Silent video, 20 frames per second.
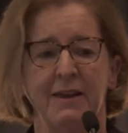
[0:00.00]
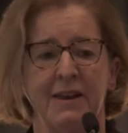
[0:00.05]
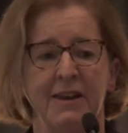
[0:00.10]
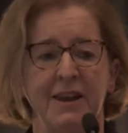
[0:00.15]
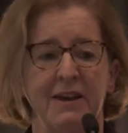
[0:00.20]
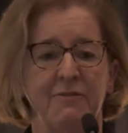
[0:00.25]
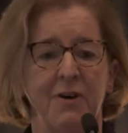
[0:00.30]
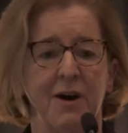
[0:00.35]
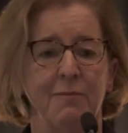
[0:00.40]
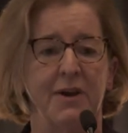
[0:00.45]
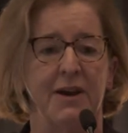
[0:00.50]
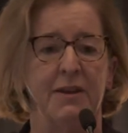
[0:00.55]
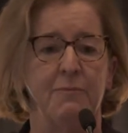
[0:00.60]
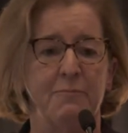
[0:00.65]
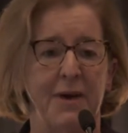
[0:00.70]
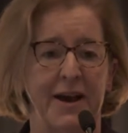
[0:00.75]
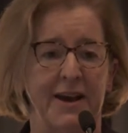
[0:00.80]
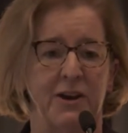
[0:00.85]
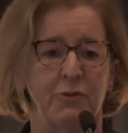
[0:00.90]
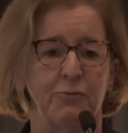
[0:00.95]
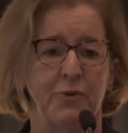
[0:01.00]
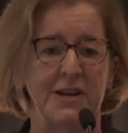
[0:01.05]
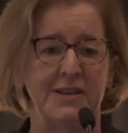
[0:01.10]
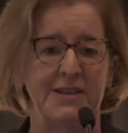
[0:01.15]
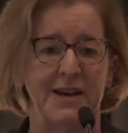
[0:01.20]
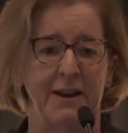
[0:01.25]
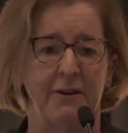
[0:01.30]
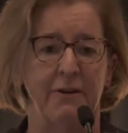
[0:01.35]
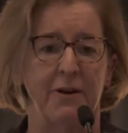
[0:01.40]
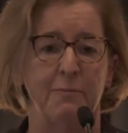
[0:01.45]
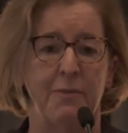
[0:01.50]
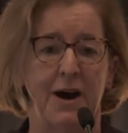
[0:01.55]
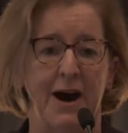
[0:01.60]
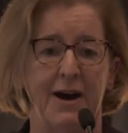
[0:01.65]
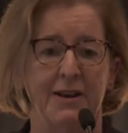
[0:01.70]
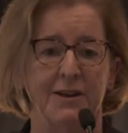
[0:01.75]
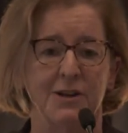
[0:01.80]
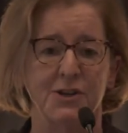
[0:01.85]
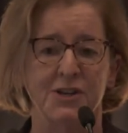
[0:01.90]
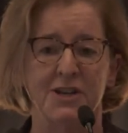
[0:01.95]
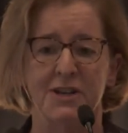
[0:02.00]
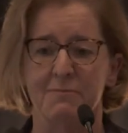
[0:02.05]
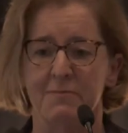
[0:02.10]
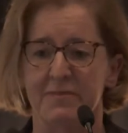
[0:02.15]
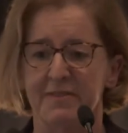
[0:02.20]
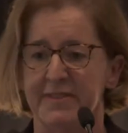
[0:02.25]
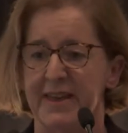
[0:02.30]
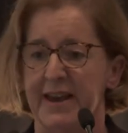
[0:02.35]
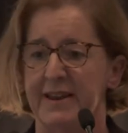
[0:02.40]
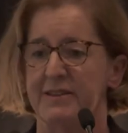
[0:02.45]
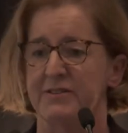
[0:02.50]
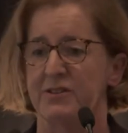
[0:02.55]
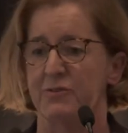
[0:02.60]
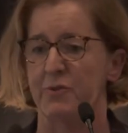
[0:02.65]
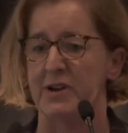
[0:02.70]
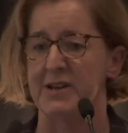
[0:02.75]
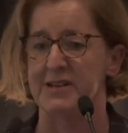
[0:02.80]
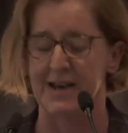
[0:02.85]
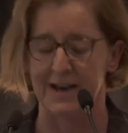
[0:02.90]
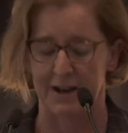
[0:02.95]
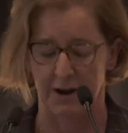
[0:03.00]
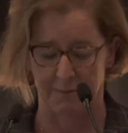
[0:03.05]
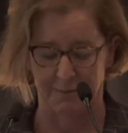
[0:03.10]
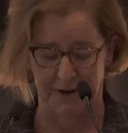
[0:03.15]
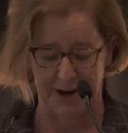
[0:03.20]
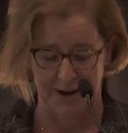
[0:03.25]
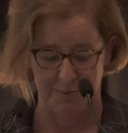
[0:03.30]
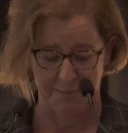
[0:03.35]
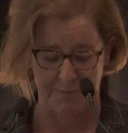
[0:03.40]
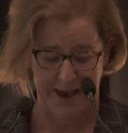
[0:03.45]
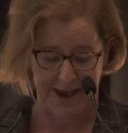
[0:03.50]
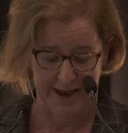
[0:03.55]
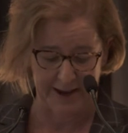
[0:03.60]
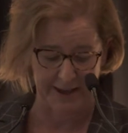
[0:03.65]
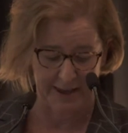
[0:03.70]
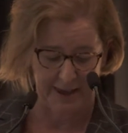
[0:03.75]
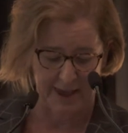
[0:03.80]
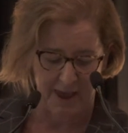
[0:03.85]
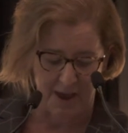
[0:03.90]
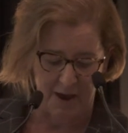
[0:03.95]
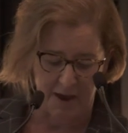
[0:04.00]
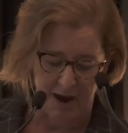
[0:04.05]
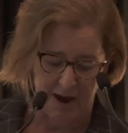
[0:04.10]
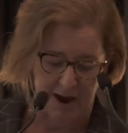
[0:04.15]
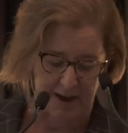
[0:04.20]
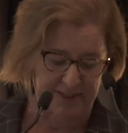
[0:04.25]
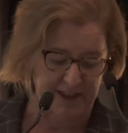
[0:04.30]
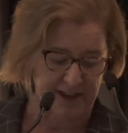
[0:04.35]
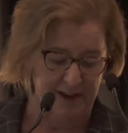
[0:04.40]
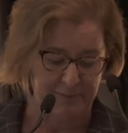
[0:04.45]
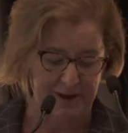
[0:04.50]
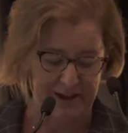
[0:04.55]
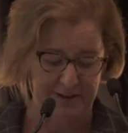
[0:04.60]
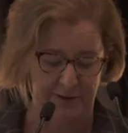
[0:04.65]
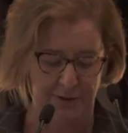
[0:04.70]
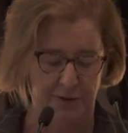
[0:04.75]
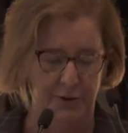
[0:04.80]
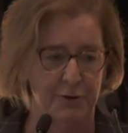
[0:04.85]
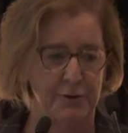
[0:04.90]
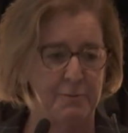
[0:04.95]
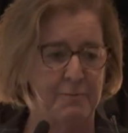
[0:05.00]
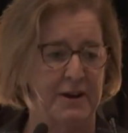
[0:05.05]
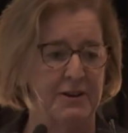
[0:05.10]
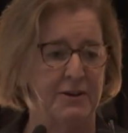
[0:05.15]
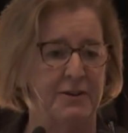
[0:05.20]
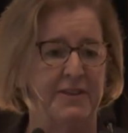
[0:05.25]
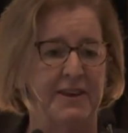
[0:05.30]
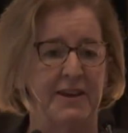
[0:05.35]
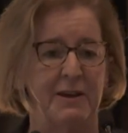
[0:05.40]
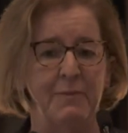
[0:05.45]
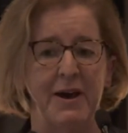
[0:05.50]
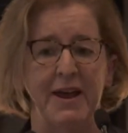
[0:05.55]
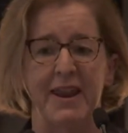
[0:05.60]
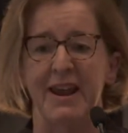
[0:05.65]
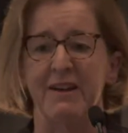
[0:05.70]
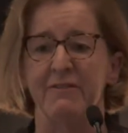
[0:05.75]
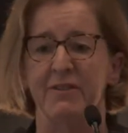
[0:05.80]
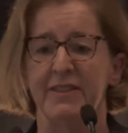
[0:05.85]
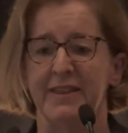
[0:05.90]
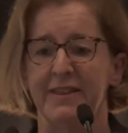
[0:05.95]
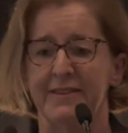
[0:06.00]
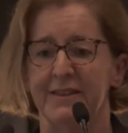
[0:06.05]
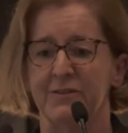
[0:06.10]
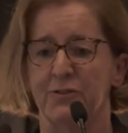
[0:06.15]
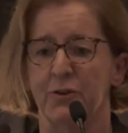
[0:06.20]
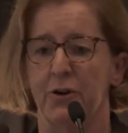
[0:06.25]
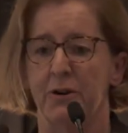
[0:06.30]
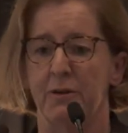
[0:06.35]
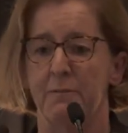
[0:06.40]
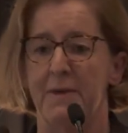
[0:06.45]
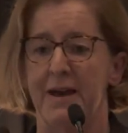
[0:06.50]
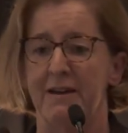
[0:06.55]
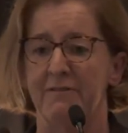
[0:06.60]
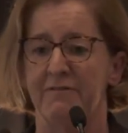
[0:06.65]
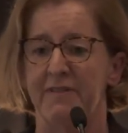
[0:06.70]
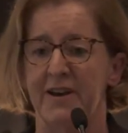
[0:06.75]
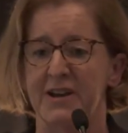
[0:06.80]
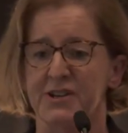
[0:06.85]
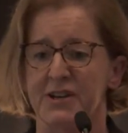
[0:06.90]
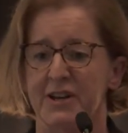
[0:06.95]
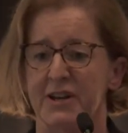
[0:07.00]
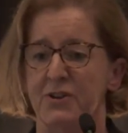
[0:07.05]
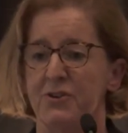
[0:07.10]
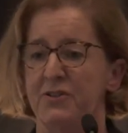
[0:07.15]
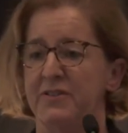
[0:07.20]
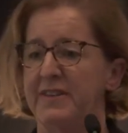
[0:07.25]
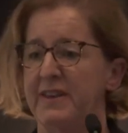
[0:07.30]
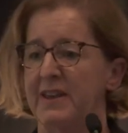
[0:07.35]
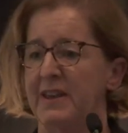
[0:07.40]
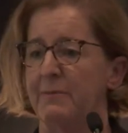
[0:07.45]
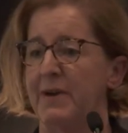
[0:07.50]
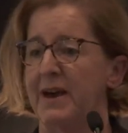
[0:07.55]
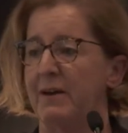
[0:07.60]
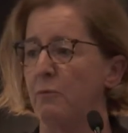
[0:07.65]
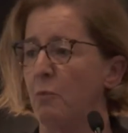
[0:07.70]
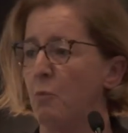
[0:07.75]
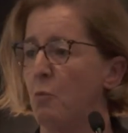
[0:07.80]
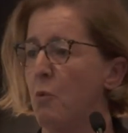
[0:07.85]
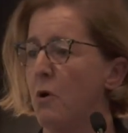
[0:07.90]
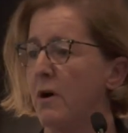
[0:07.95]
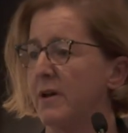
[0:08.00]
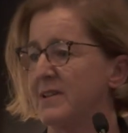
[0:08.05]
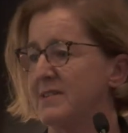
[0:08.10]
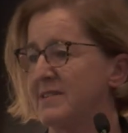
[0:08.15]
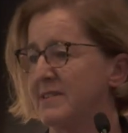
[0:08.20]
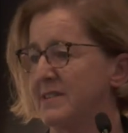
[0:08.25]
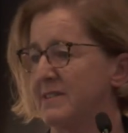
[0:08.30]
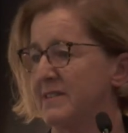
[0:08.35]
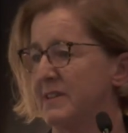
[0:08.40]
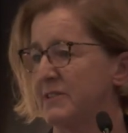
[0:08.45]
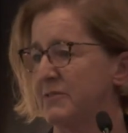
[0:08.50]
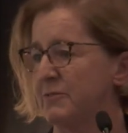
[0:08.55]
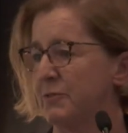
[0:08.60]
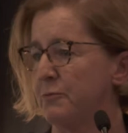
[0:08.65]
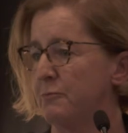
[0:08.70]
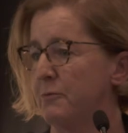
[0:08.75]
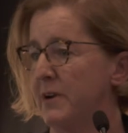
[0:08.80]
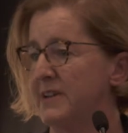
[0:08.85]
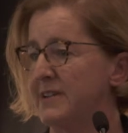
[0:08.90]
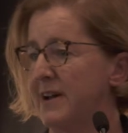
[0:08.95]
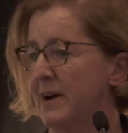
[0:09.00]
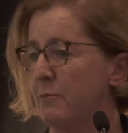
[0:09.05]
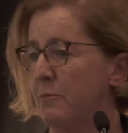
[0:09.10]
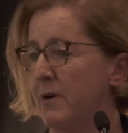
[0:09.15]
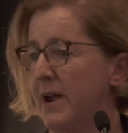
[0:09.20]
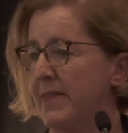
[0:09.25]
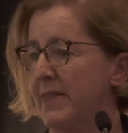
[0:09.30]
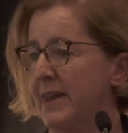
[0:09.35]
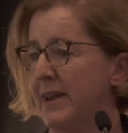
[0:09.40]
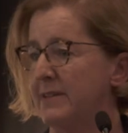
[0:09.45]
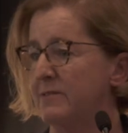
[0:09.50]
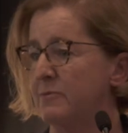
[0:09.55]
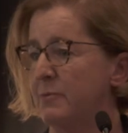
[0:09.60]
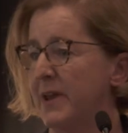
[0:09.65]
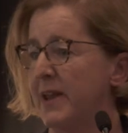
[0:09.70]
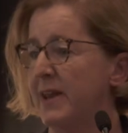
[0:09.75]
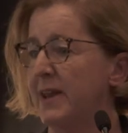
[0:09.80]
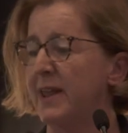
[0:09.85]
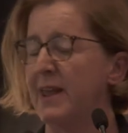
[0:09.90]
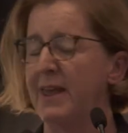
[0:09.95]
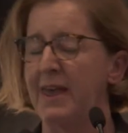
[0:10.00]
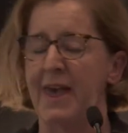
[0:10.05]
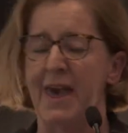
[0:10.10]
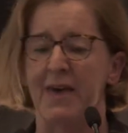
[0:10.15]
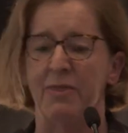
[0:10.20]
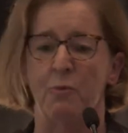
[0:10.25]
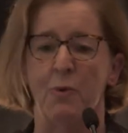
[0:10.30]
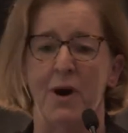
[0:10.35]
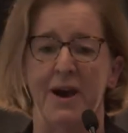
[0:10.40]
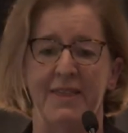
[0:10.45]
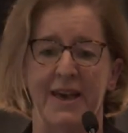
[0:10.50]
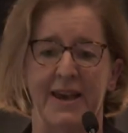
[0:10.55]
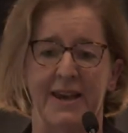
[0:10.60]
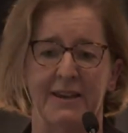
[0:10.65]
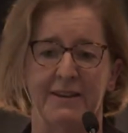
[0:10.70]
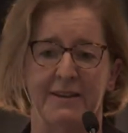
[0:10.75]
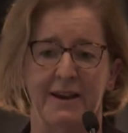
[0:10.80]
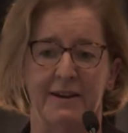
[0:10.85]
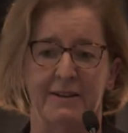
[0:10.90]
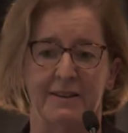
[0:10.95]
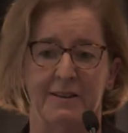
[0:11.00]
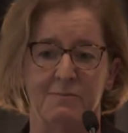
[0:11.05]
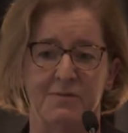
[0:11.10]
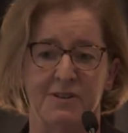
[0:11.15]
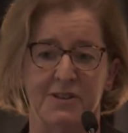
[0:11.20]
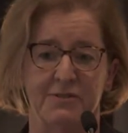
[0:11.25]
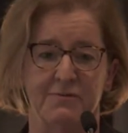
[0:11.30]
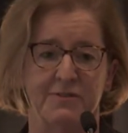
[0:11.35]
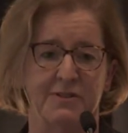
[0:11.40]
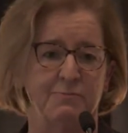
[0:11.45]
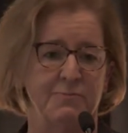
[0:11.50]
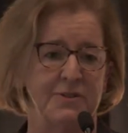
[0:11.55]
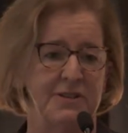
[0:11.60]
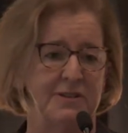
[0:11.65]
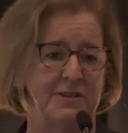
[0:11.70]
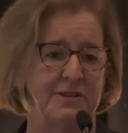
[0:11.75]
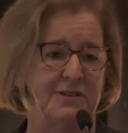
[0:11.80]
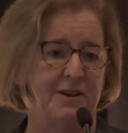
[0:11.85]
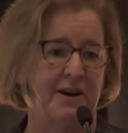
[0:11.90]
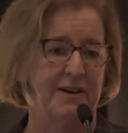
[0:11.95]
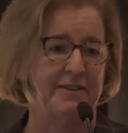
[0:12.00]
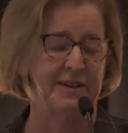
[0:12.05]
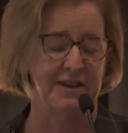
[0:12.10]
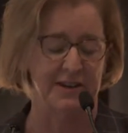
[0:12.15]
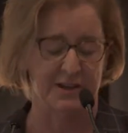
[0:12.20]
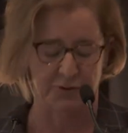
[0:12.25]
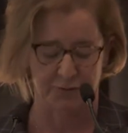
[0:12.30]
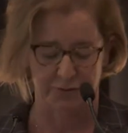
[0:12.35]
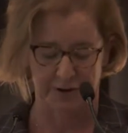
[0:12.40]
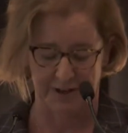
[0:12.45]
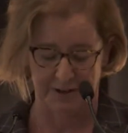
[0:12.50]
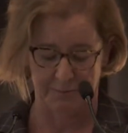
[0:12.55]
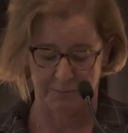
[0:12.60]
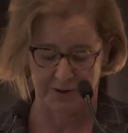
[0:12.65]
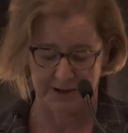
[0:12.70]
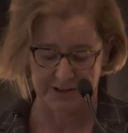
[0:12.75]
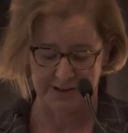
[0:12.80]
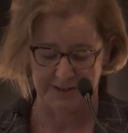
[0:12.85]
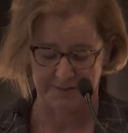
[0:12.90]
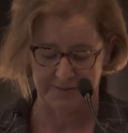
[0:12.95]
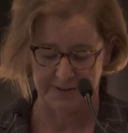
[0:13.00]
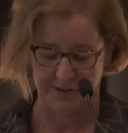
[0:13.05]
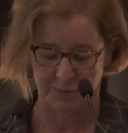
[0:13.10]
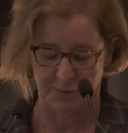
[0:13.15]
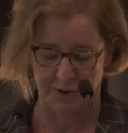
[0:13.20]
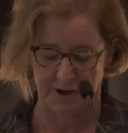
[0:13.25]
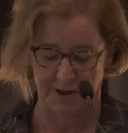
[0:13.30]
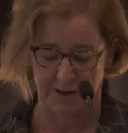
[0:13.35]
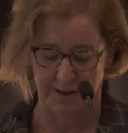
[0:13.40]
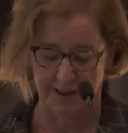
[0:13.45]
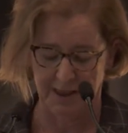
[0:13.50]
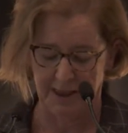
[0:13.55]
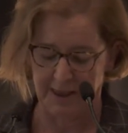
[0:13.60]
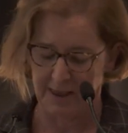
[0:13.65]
Now, if I'm going to back a retailer on a partnership, that is a retailer I'm going to back. I think about Dakuba. You think about everything that's gone on about fashion, and you think about what a successful retail brand that has been, and the way they conduct themselves in business, I think, is really impressive as well.